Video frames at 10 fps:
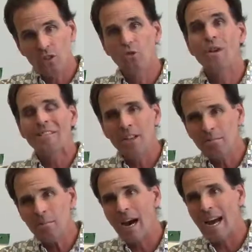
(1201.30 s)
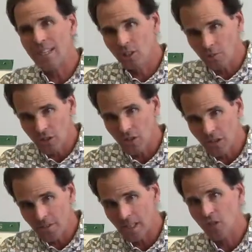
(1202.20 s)
driven by
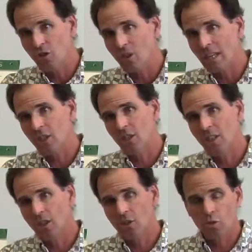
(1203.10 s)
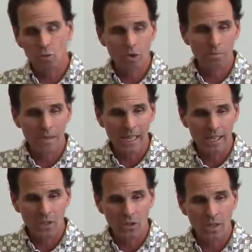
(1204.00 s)
specific instruction in those word
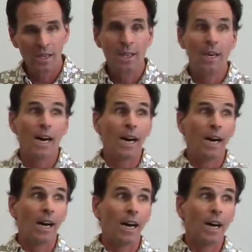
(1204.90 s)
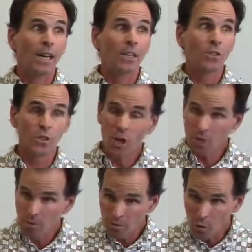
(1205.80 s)
meanings.
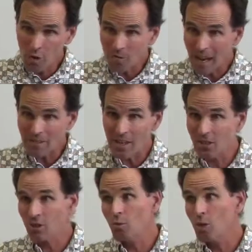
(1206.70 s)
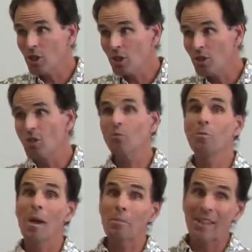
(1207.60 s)
So 400 or 500 words,
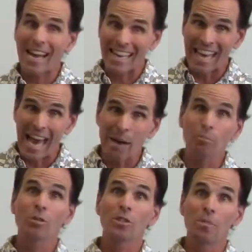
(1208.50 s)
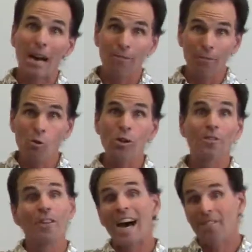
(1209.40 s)
remember that gap was about 4,000
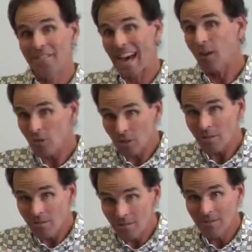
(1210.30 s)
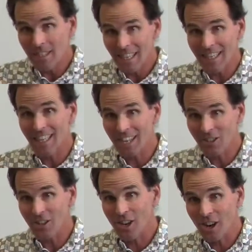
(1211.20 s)
to 5,000 in
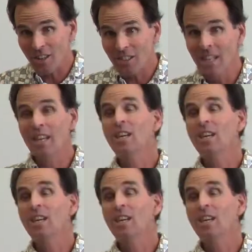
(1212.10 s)
kindergarten?